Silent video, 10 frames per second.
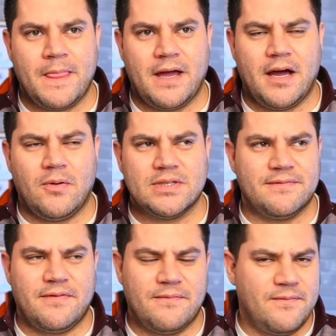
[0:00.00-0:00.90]
Uh, was
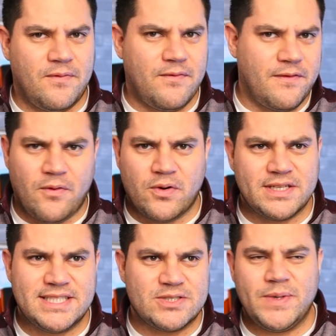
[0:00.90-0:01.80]
it from for four
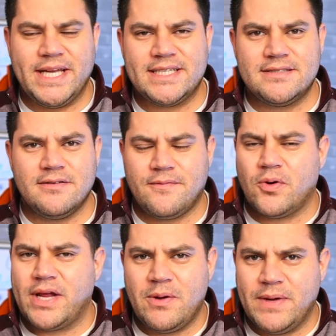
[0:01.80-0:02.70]
to six weeks or
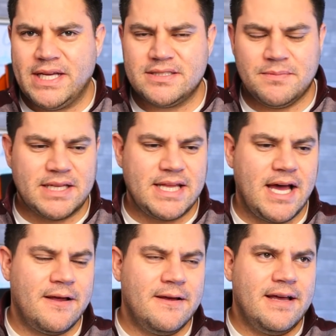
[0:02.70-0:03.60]
four to eight weeks, something like
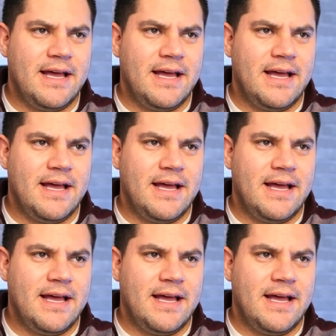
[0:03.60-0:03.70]
that?